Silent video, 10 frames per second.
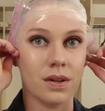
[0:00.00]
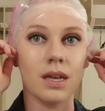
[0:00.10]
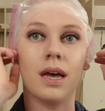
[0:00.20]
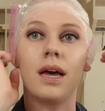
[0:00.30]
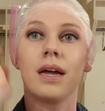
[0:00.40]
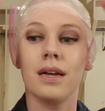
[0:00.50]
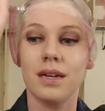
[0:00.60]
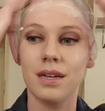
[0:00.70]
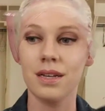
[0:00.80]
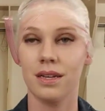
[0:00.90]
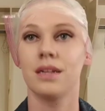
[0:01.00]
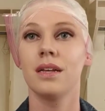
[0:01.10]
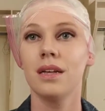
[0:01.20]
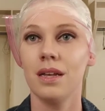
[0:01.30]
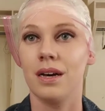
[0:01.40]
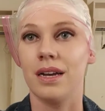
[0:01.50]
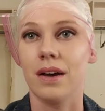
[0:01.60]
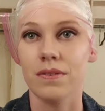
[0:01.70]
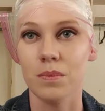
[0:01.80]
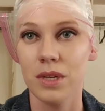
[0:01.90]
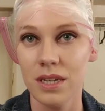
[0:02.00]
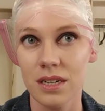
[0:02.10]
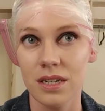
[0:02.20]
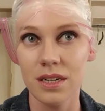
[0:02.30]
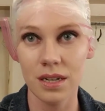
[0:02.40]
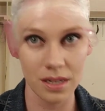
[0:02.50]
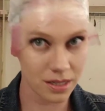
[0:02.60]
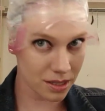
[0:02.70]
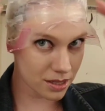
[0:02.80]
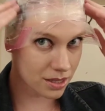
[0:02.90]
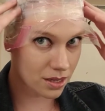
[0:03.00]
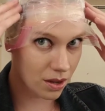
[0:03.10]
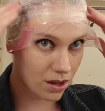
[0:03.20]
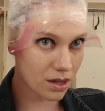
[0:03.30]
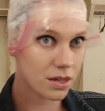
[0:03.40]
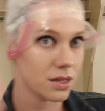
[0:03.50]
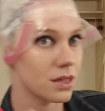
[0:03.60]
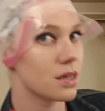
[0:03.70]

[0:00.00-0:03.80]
Okay, and now from here, since it's all